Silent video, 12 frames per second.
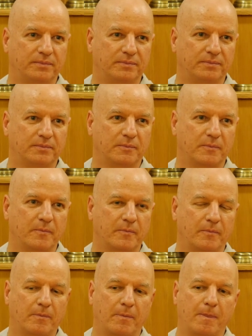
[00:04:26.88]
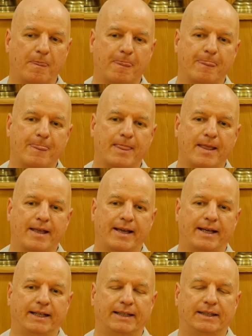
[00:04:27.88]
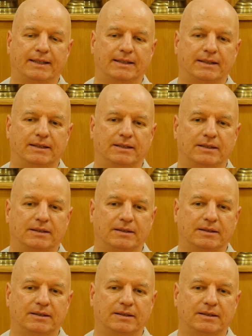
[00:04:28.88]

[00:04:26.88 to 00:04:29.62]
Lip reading: (no one is talking)